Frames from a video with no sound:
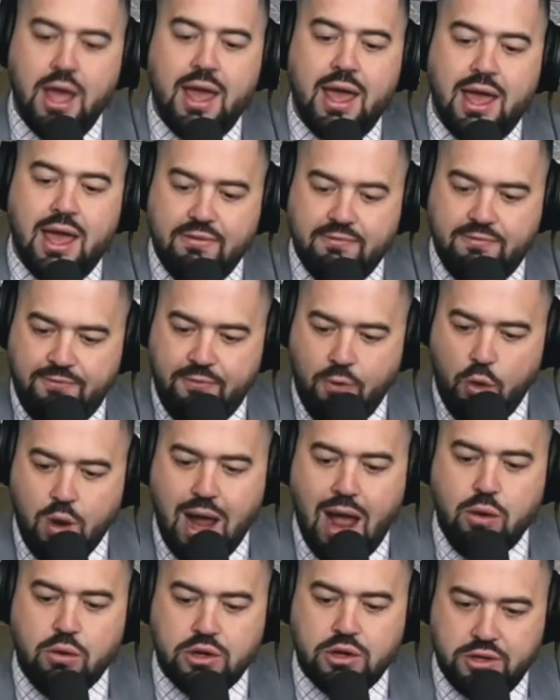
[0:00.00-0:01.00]
in 4
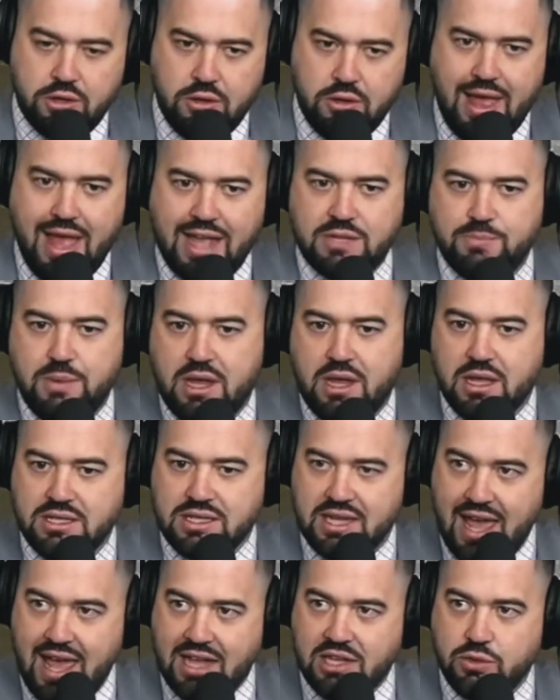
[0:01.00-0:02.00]
hours or less, because
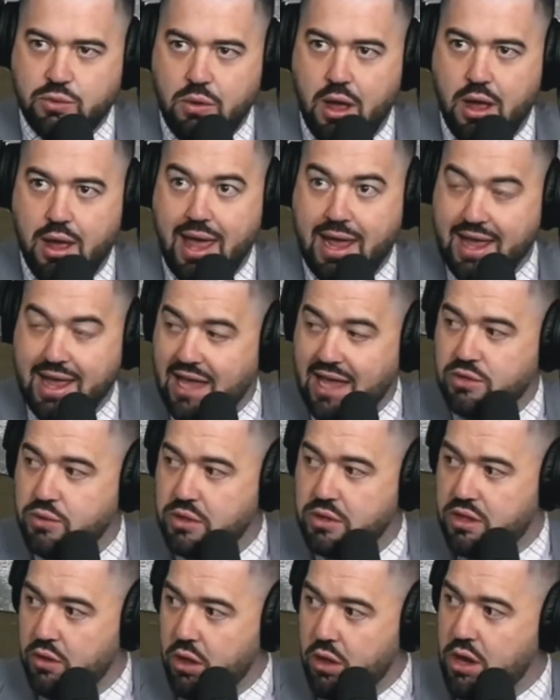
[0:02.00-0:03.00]
guess what? And guess
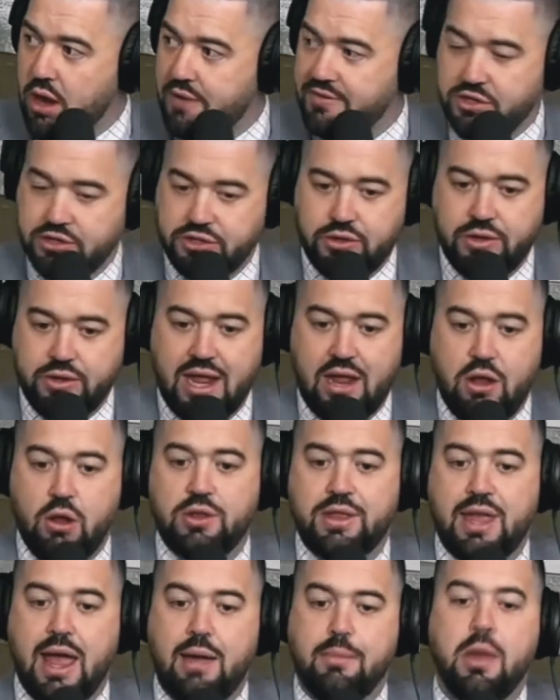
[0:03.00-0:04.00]
what the loan officer's doing that whole
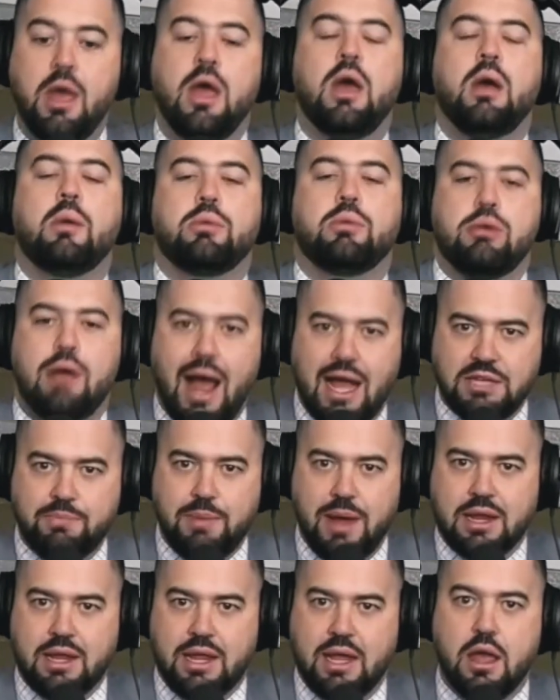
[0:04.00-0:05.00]
time?
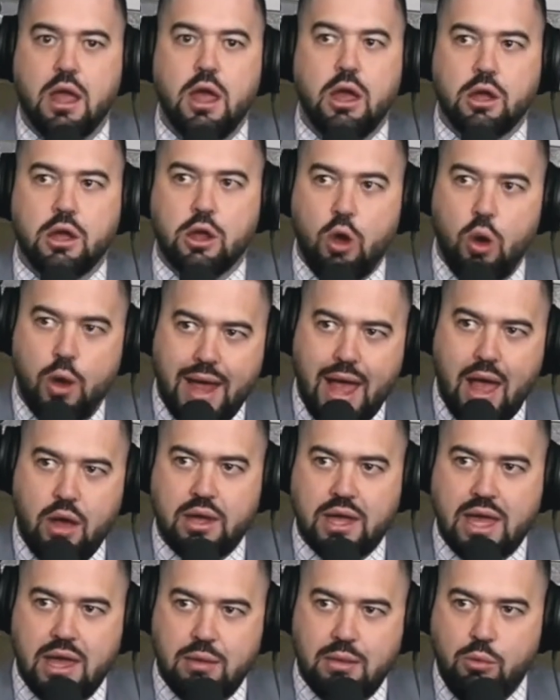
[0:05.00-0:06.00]
Prospecting, going out
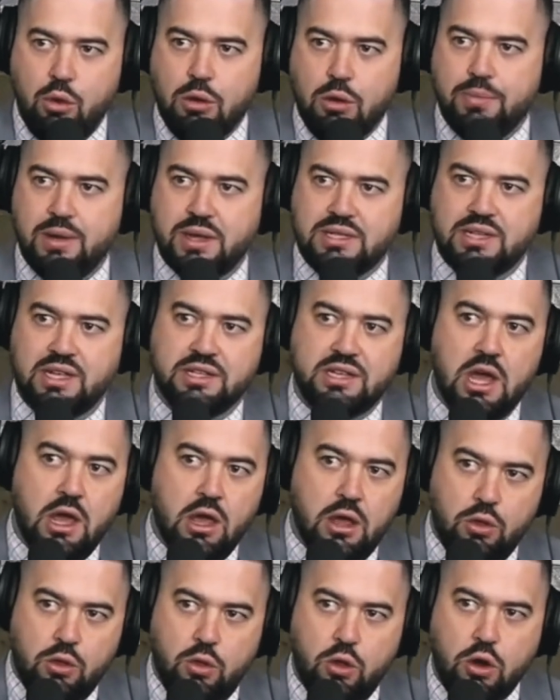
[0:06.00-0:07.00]
and getting more business,
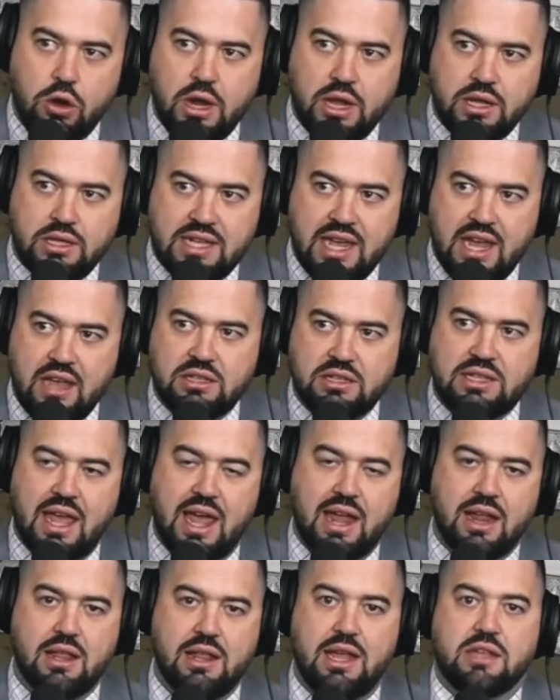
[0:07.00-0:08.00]
learning sales
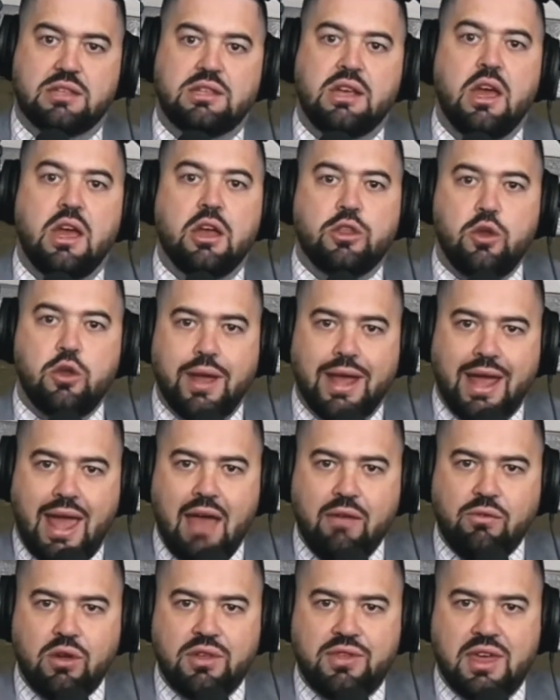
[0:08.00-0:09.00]
techniques, doing
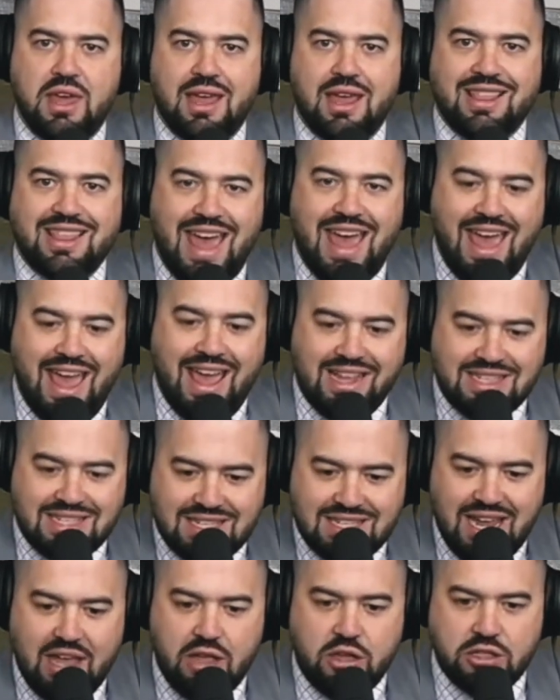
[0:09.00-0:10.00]
everything that a
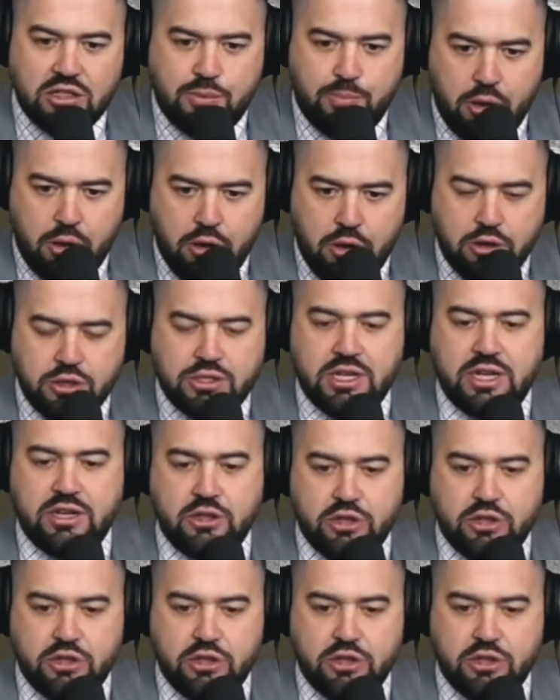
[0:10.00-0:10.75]
salesperson